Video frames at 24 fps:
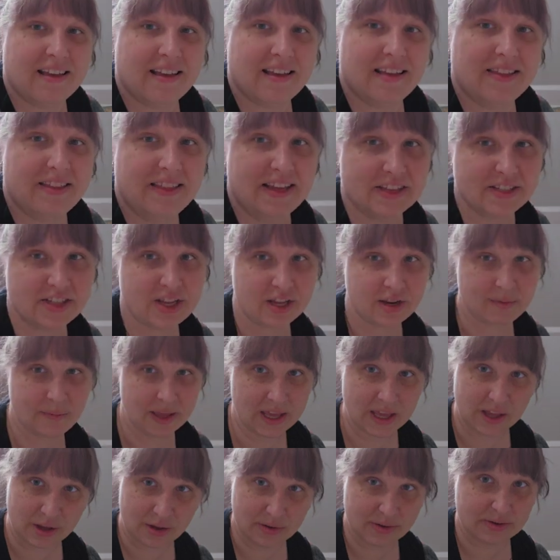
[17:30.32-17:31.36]
these could be
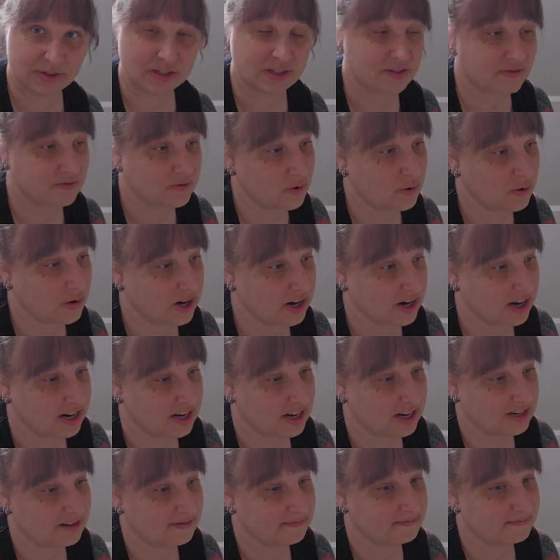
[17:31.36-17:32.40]
used
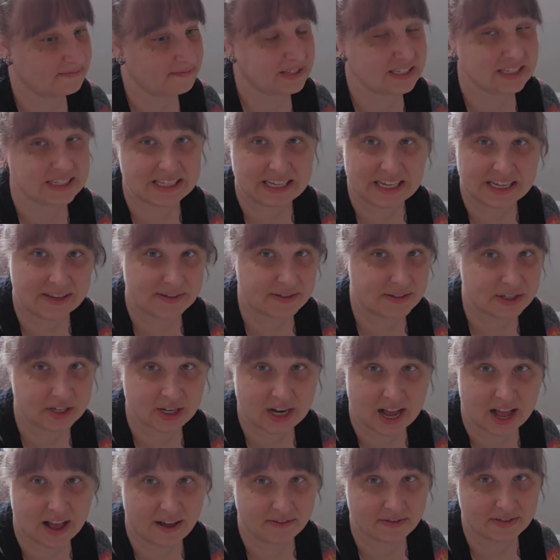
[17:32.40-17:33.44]
for sleeves or
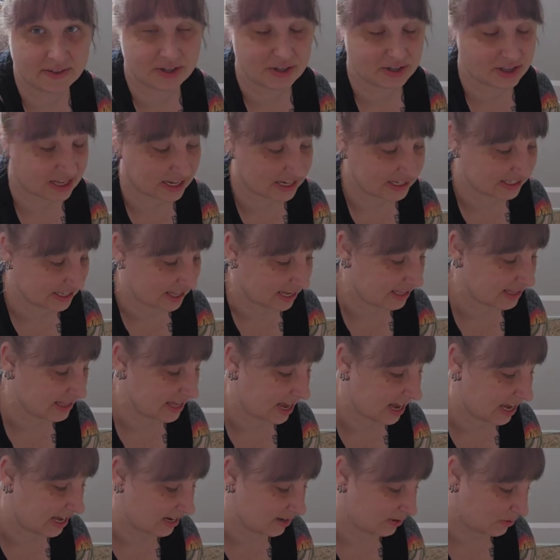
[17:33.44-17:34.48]
cuffs or things like
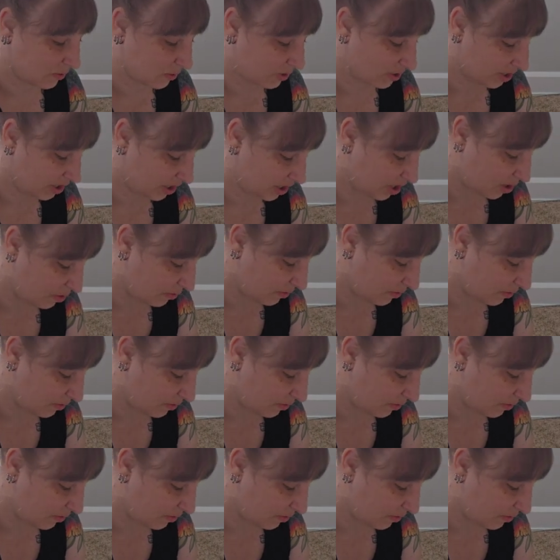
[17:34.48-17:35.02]
that. Or you know